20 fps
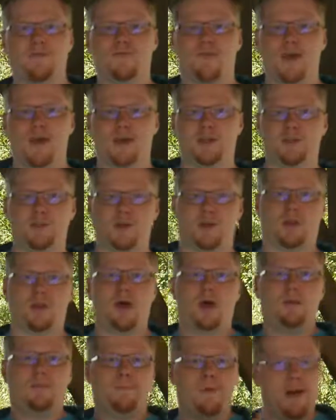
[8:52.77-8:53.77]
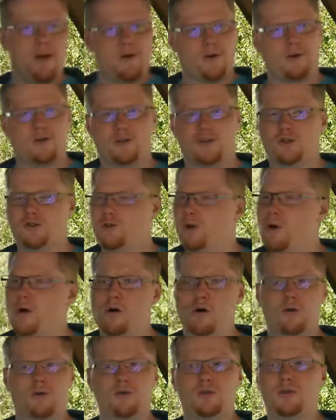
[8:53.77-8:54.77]
fixed with better
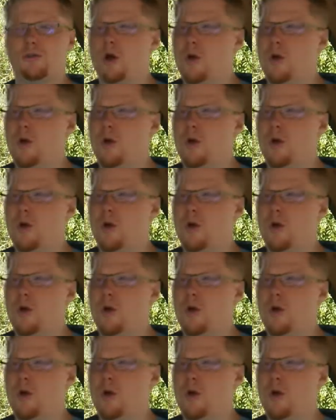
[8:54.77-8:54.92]
controls,